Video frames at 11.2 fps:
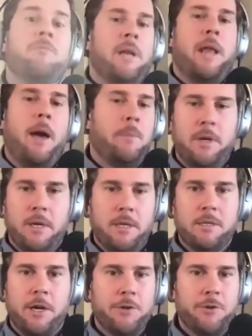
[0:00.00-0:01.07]
happening in this
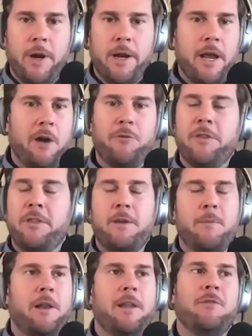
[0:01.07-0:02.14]
country right now. If we think about
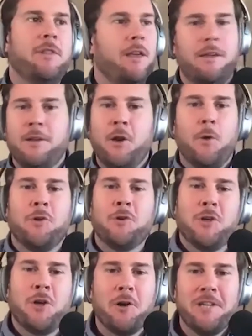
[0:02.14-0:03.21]
even there's a
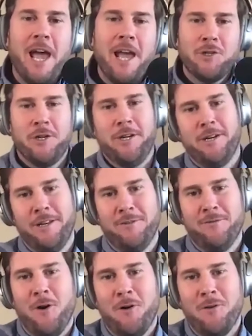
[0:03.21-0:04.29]
Kardashian
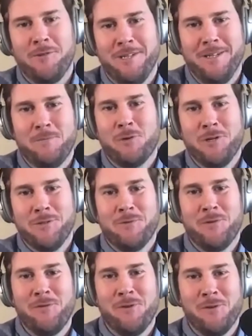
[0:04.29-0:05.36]
involved in prison
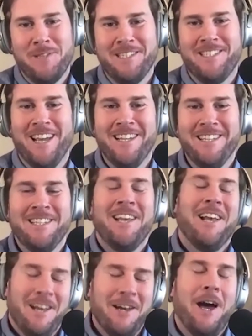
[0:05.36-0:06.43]
reform these days.
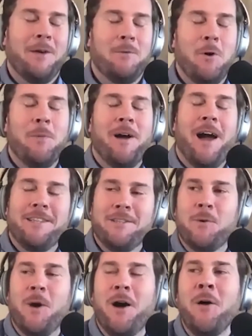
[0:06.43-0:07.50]
I roll my eyes as
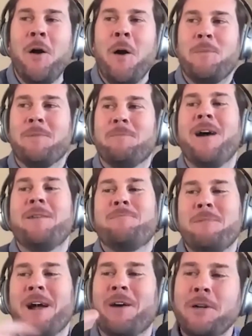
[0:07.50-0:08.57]
well. But my
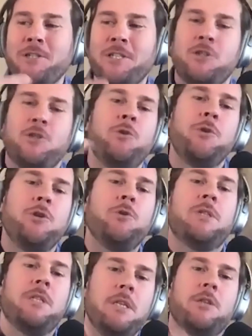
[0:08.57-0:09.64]
question is, do you see
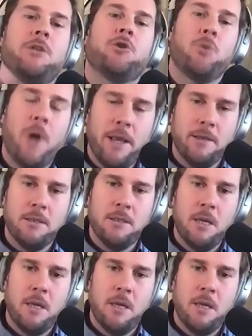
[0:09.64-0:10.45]
the trends